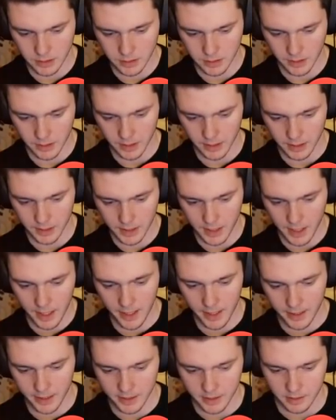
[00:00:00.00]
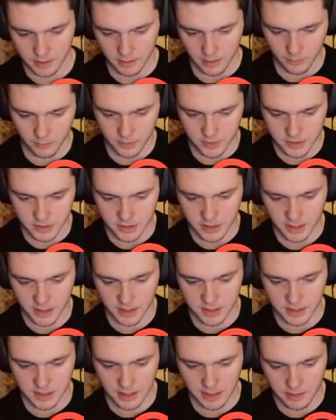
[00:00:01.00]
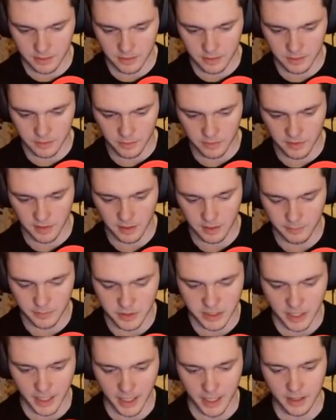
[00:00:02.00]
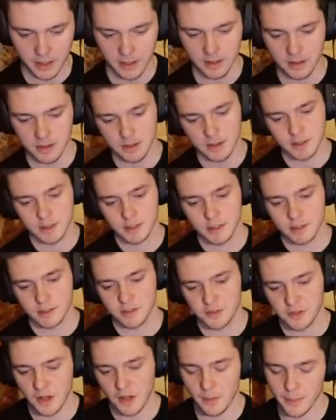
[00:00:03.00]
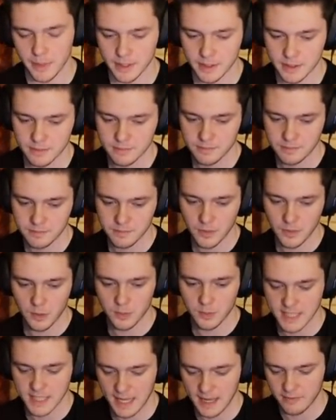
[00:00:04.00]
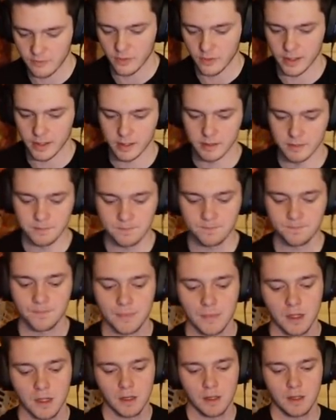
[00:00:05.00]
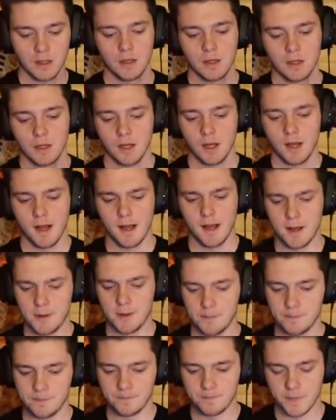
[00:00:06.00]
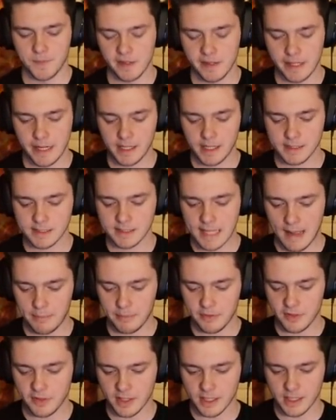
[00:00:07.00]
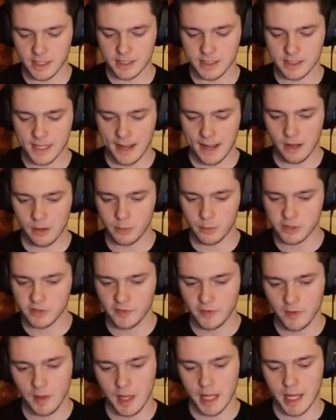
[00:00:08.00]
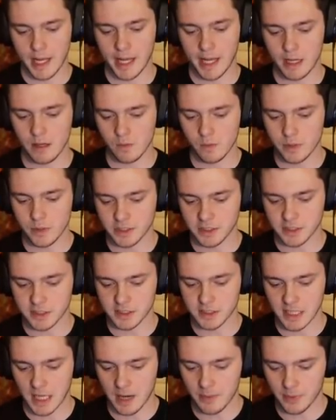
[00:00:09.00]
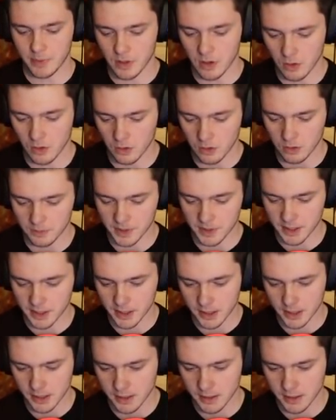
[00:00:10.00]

And yeah, I almost just take his tower with a lumberjack. I mean, almost halfway. And then he had a zap at the end. I almost feel like we just set up a golem here.